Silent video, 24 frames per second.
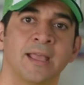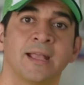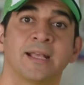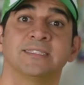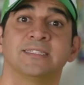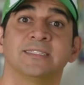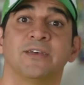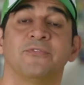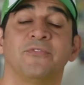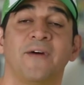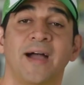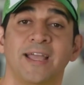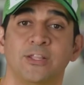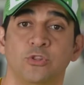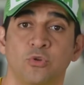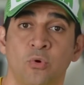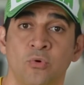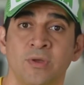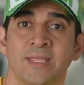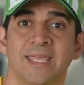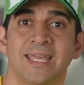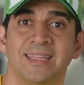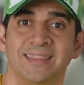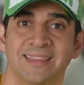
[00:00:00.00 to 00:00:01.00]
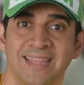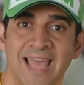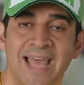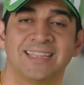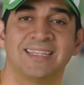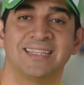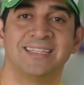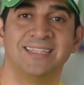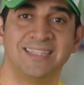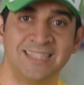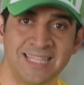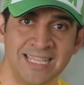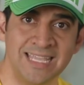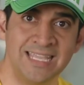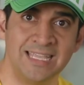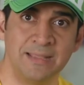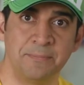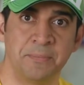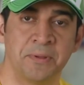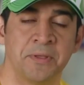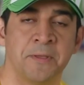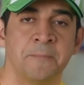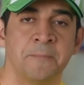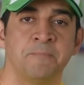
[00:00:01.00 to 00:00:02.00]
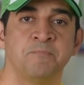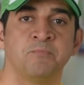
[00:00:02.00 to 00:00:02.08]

Because if I don't get that deep,